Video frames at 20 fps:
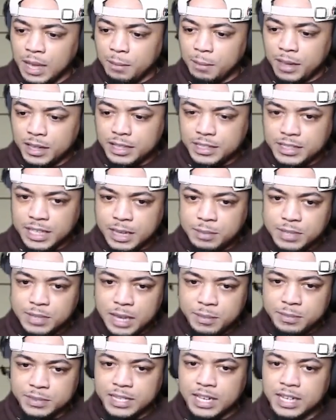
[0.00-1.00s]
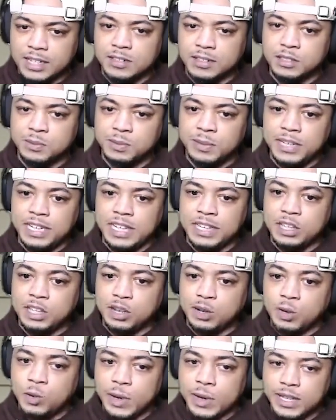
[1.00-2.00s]
But at the same time, he's got enough speed. And the
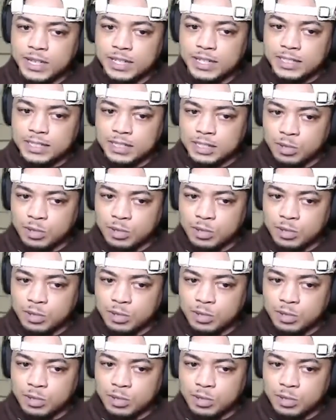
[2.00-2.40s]
quickness